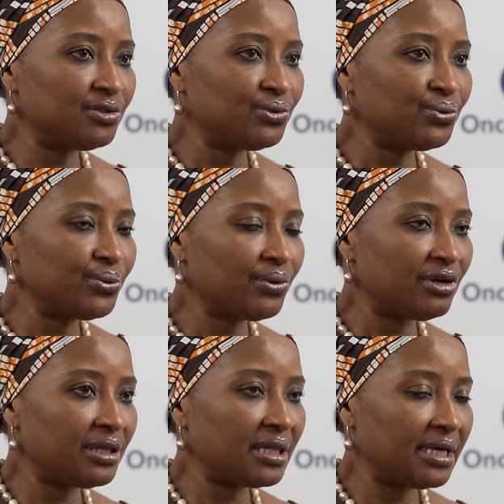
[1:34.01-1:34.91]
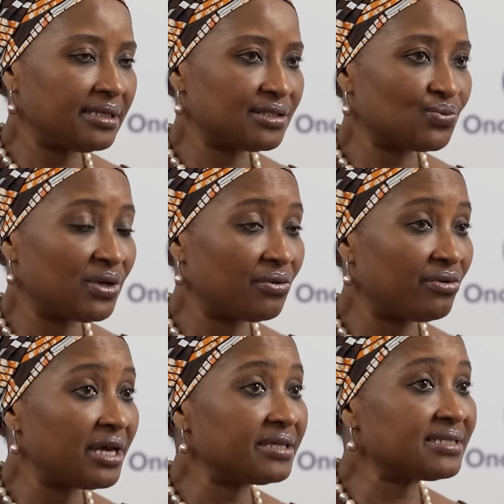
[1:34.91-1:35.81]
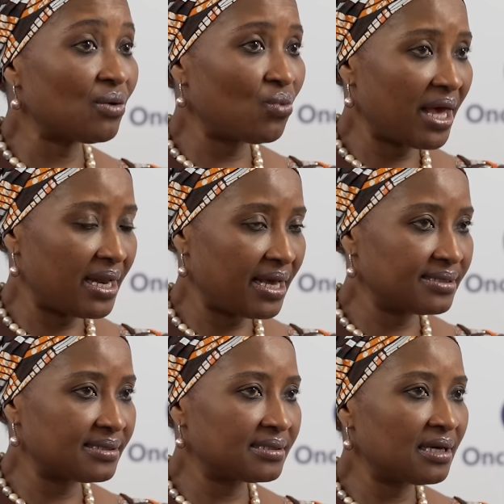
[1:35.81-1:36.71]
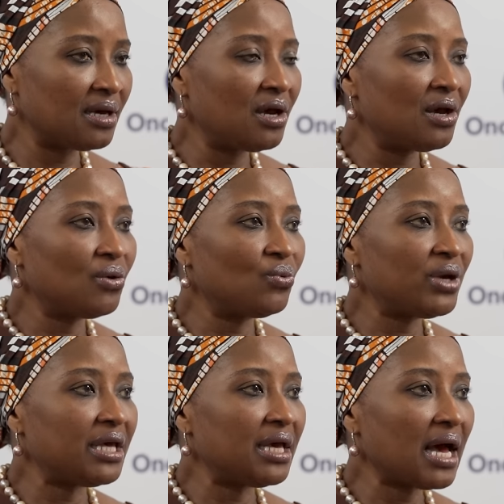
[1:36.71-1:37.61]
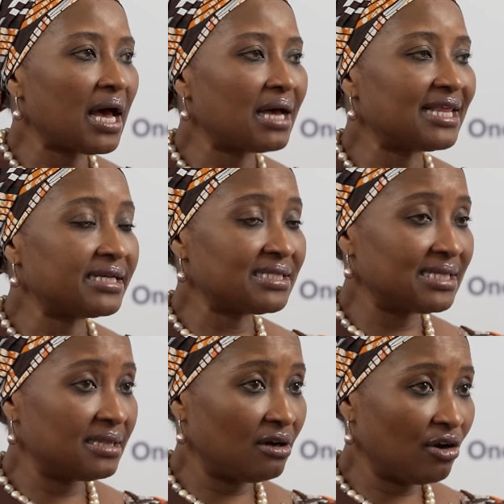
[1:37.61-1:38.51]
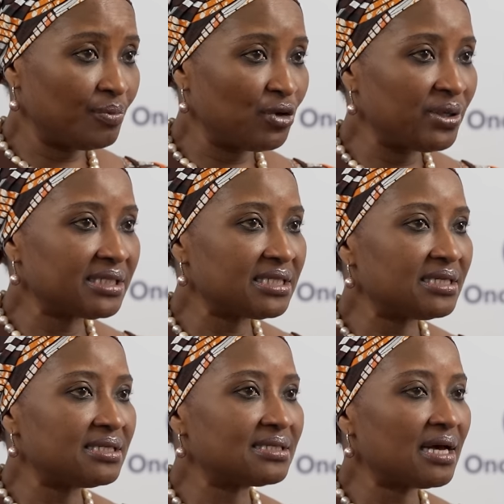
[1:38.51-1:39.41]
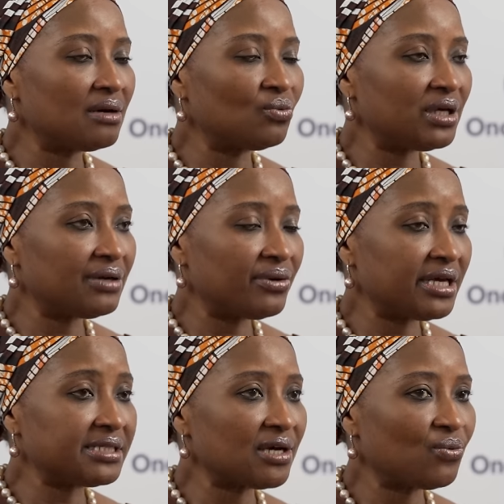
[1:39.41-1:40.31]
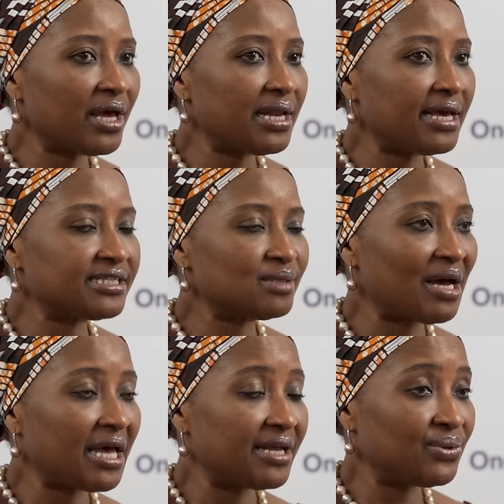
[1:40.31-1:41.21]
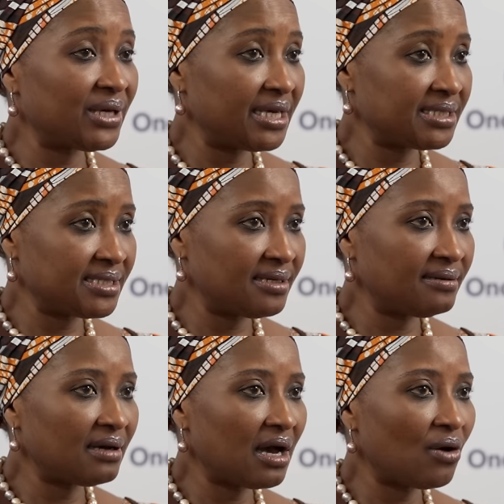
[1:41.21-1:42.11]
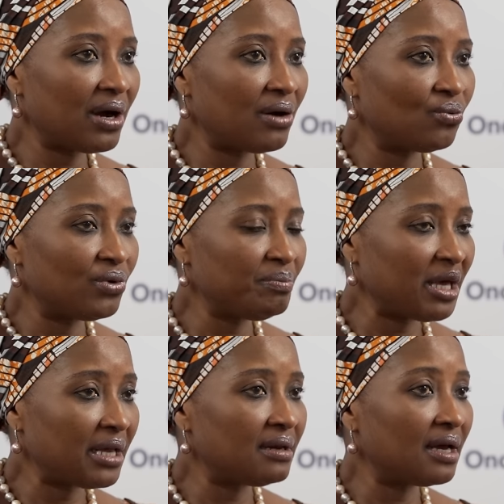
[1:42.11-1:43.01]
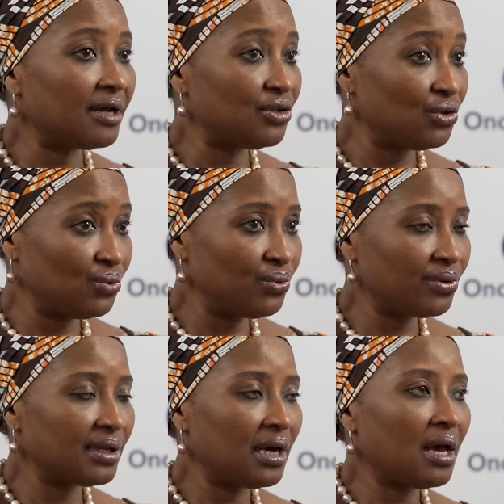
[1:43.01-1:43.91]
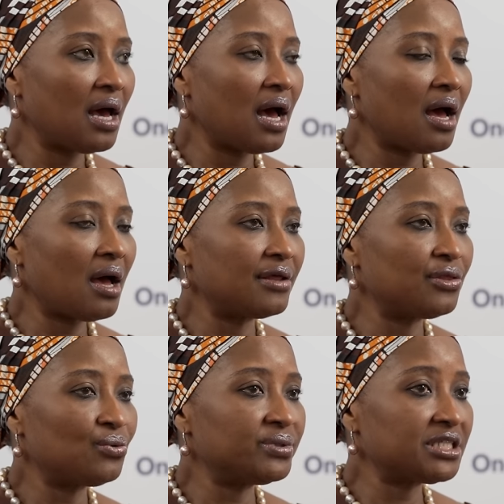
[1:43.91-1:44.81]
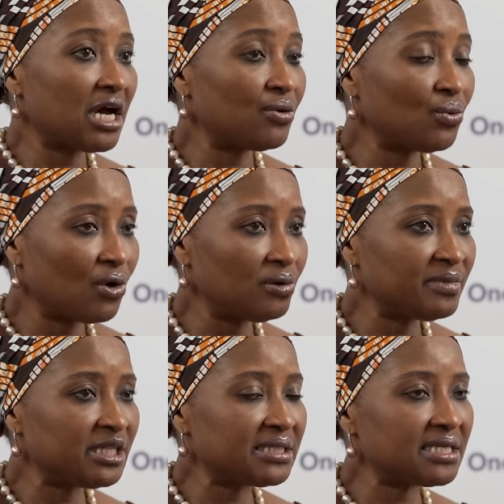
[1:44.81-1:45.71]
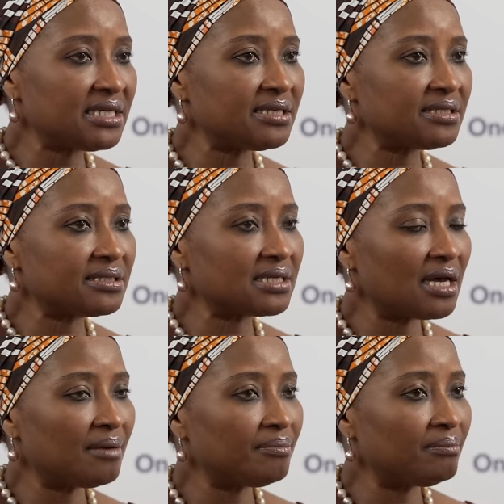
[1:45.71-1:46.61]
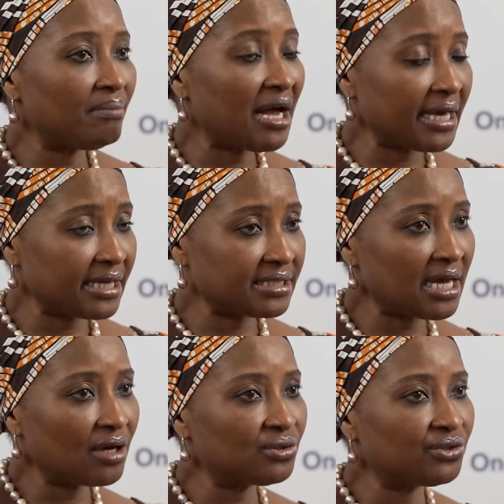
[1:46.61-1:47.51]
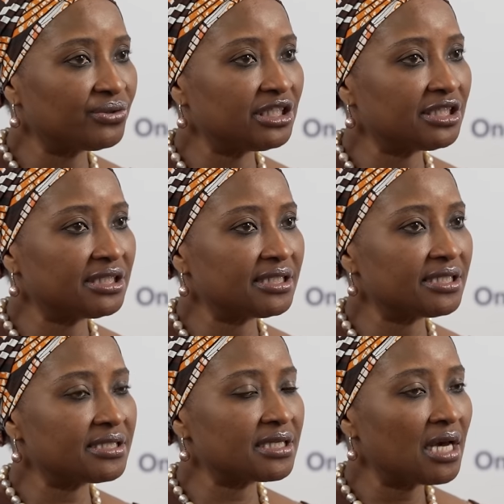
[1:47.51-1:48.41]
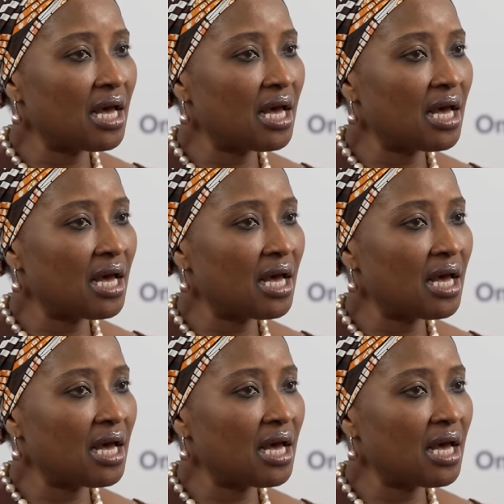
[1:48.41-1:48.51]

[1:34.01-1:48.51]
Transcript: do three things. We create awareness. We, uh, that's in the communities. We create awareness by educating our women and youth uh, through town hall meetings, um, market outreaches,